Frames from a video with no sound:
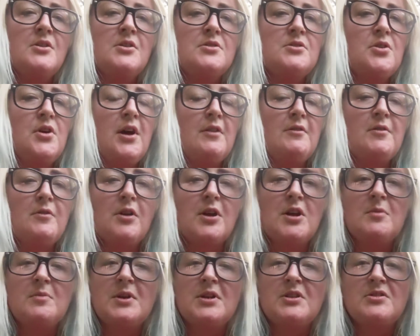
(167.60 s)
So I would
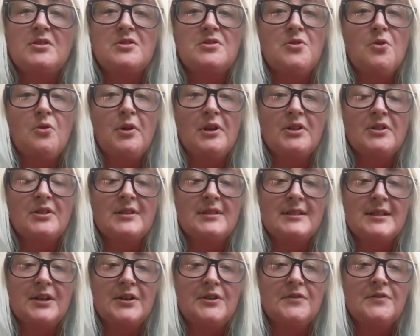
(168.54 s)
recommend just going
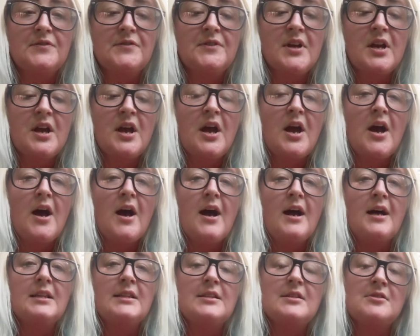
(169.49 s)
yourself.
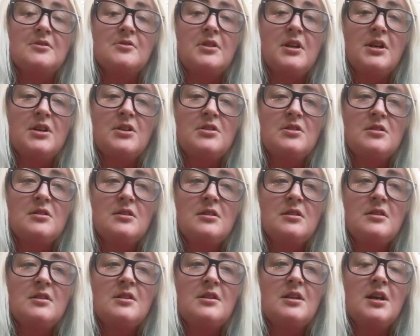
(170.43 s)
At this
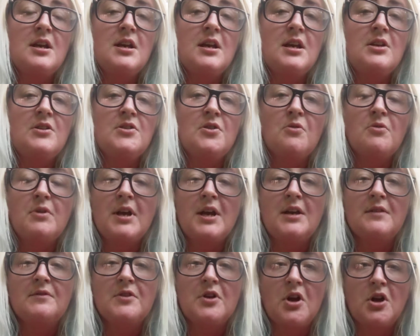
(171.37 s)
location, they don't
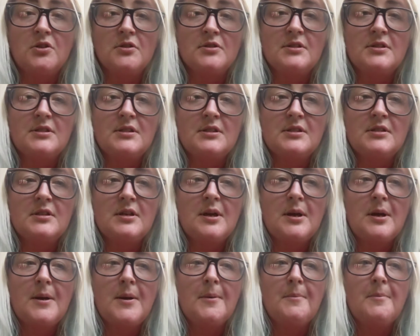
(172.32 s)
have carts.
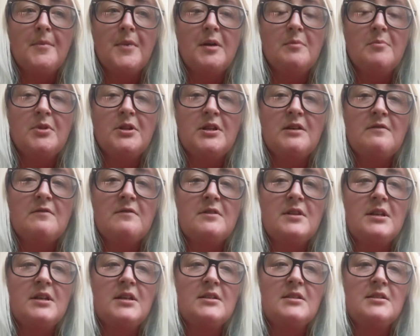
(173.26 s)
I
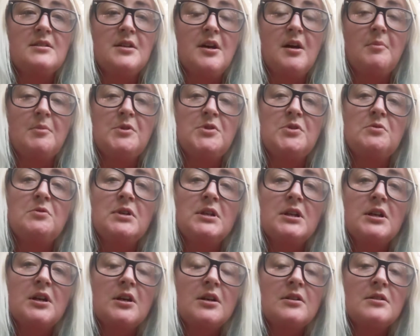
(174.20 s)
believe they stopped
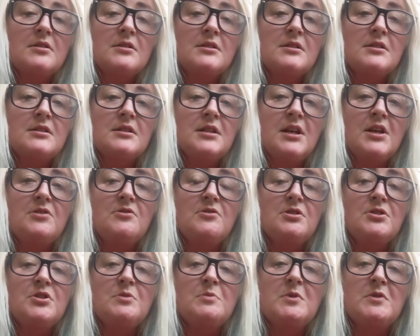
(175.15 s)
doing carts. They
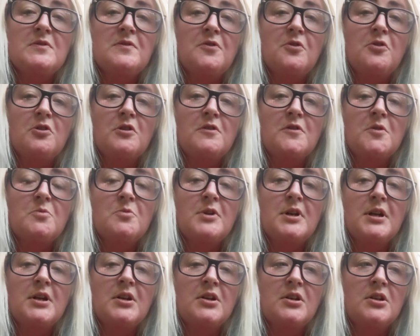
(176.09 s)
used to before, from
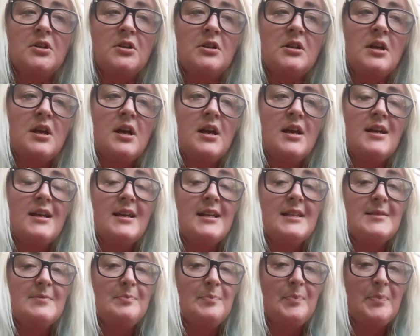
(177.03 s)
what I heard.
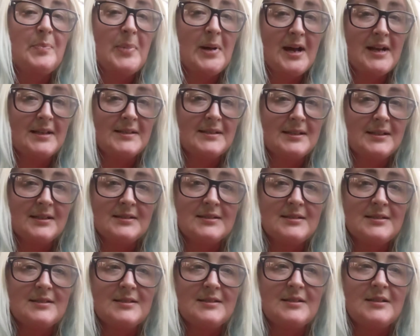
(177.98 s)
It's
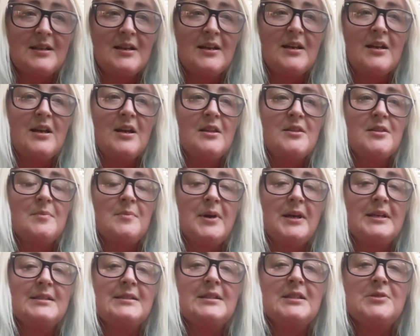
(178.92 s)
baskets. The
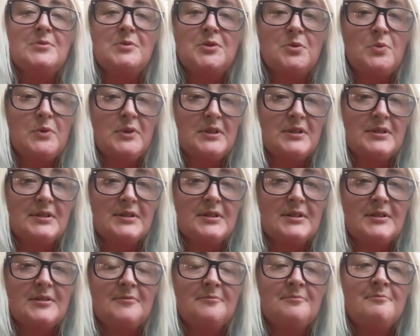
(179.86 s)
baskets with the
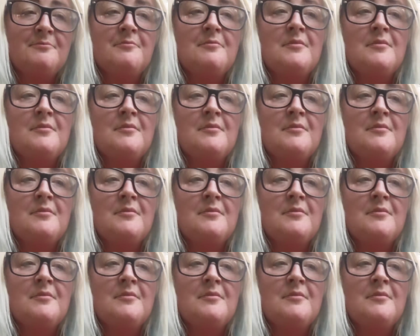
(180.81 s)
wheels.